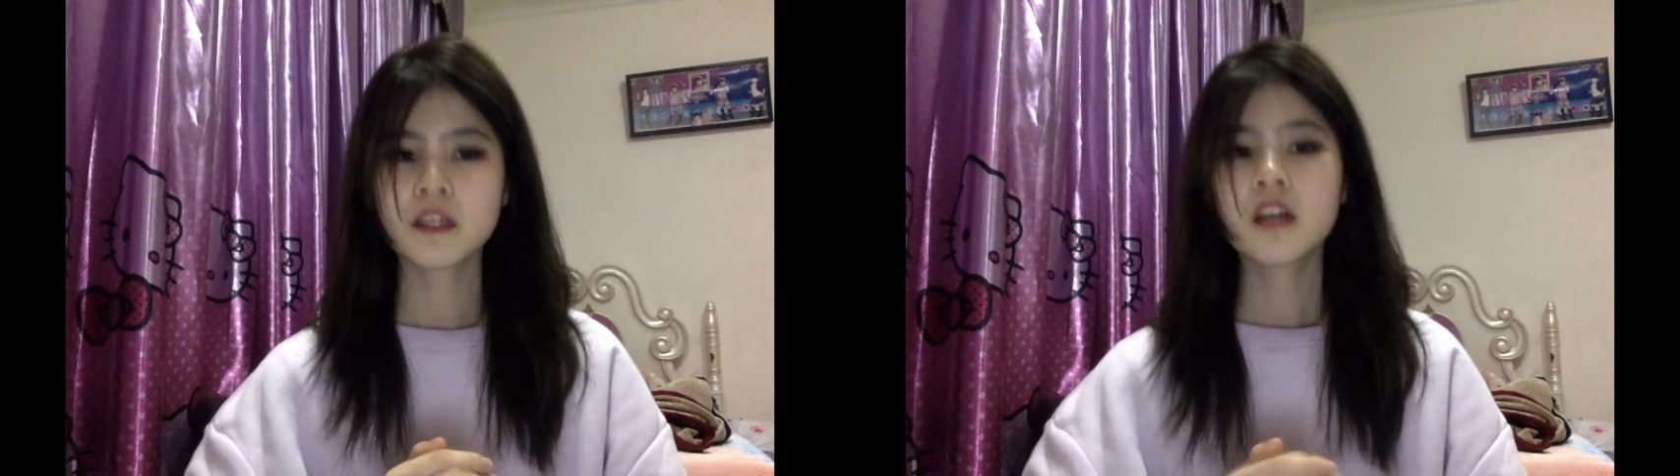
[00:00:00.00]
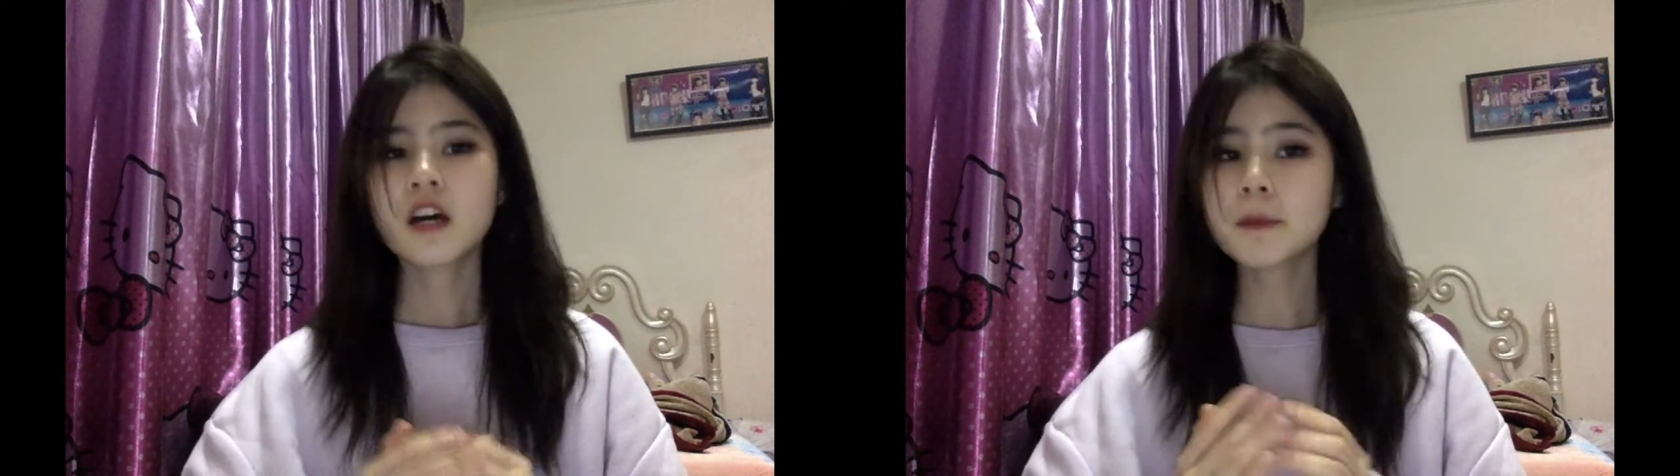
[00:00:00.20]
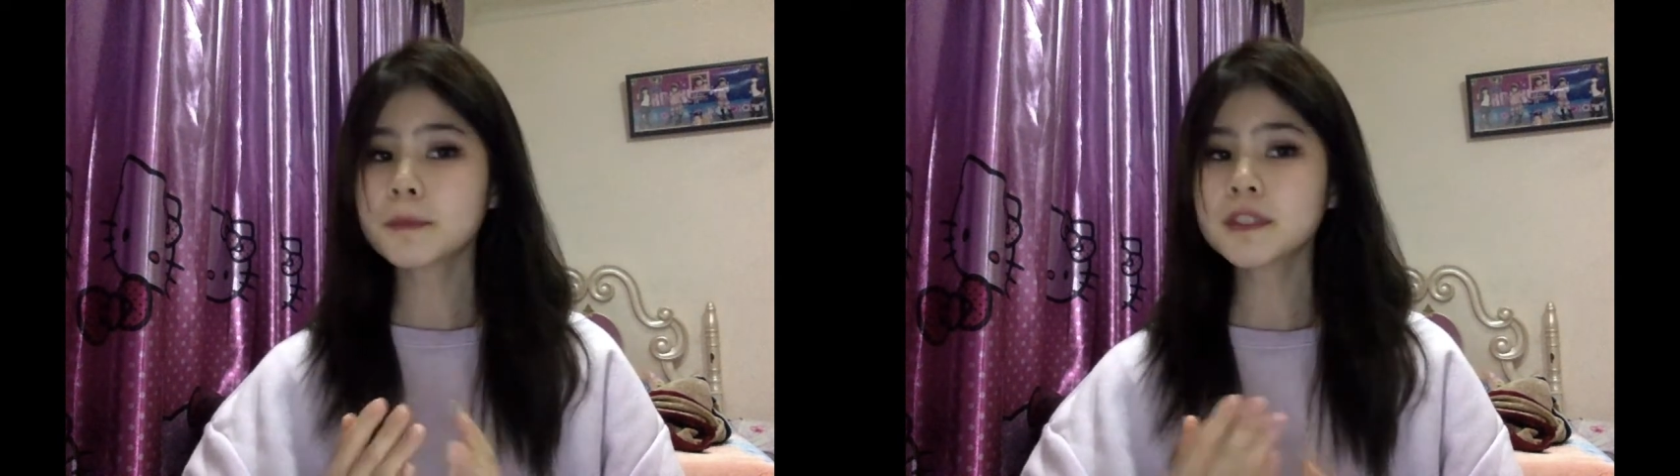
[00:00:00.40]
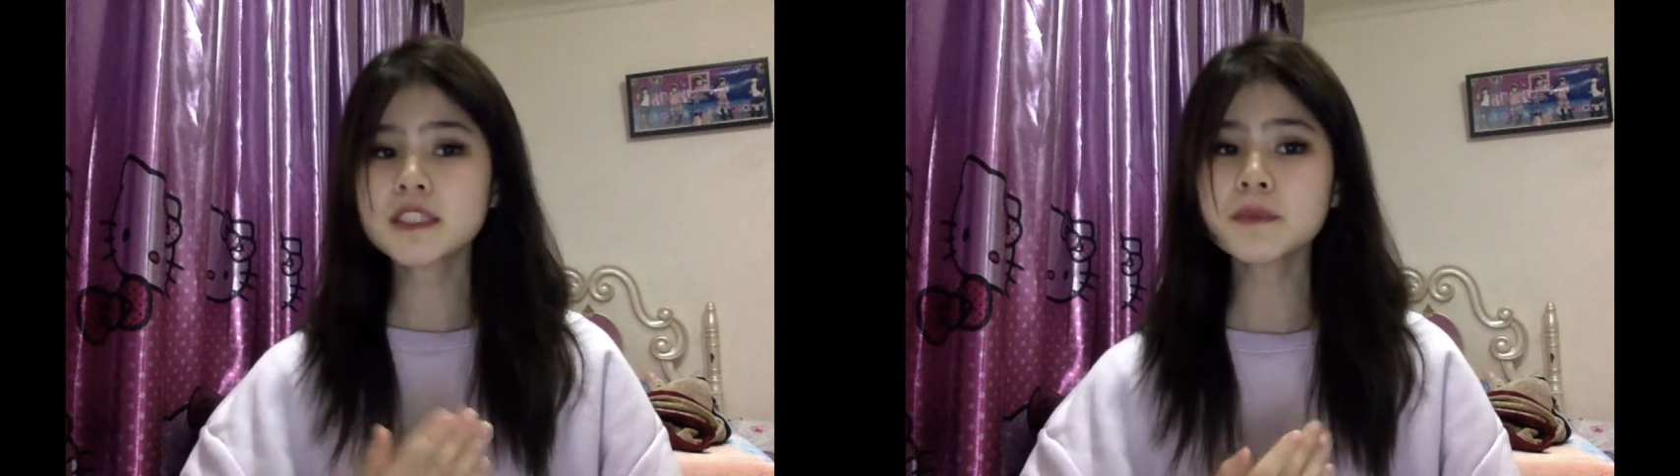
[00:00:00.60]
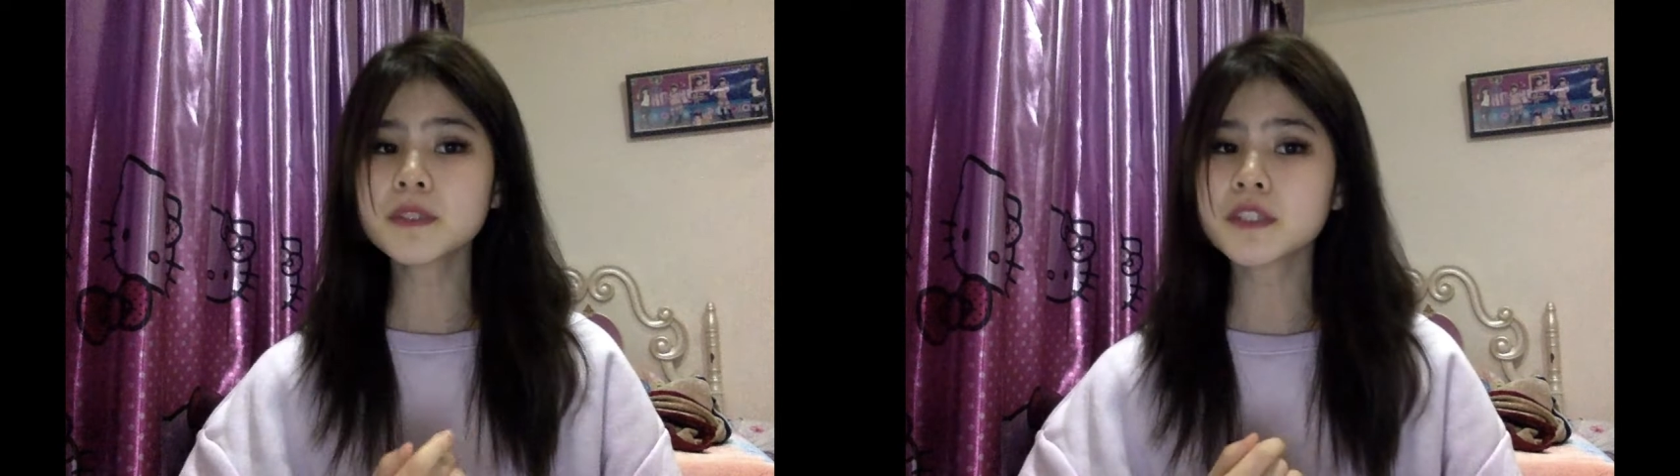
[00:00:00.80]
A person
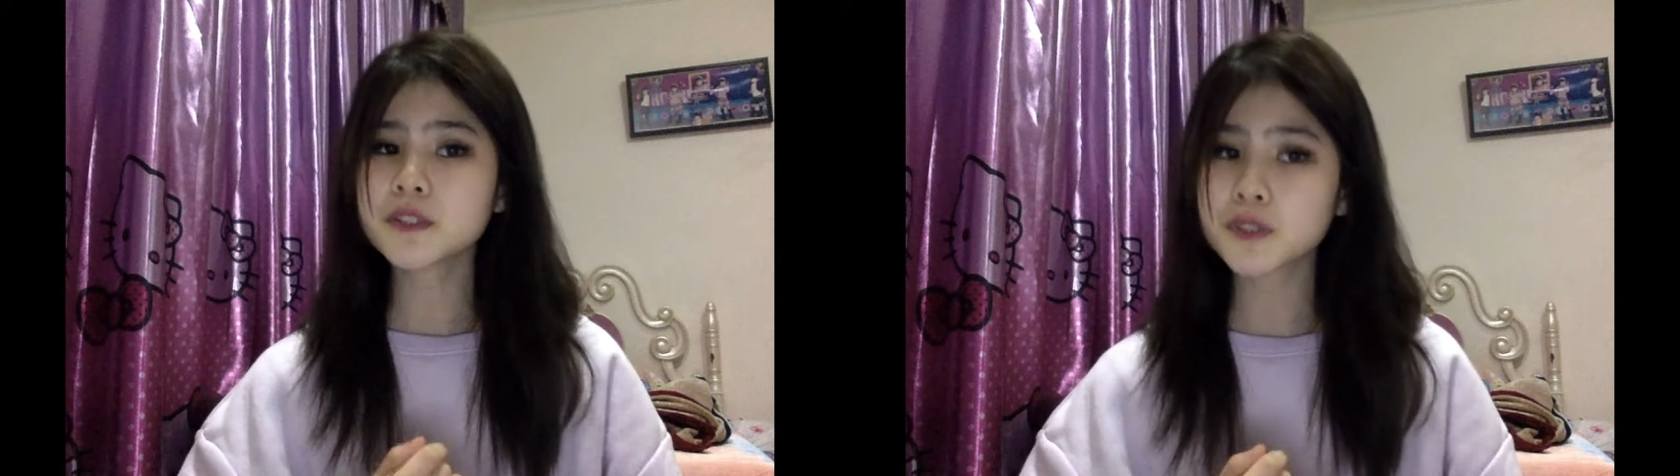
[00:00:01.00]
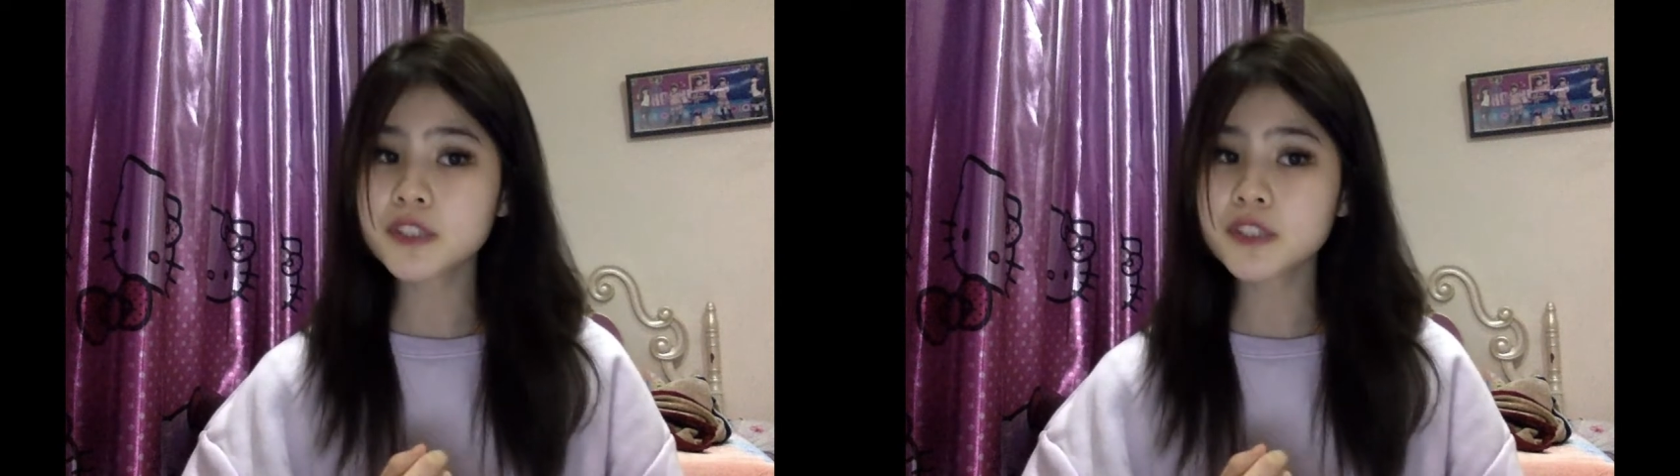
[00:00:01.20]
with a good